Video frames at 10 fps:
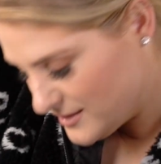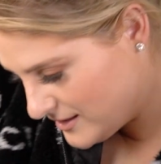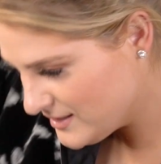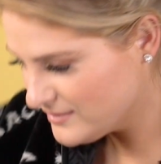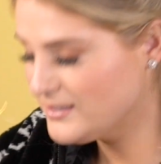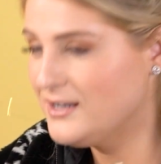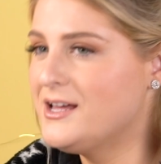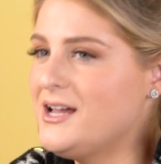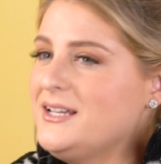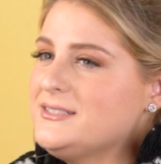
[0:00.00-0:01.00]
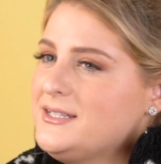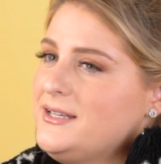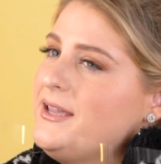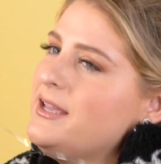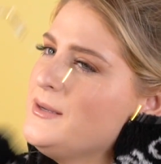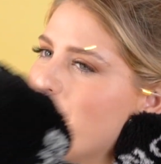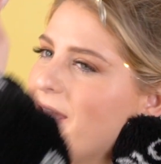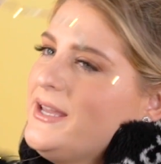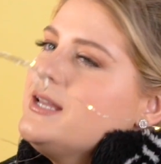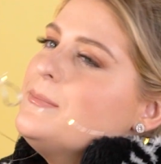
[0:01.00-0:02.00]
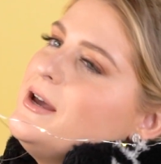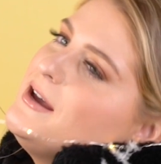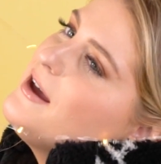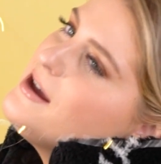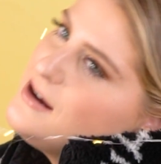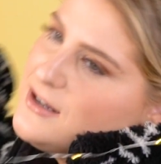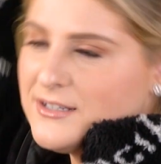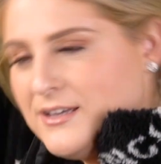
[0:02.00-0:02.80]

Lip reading: Turn all the lights in here, baby.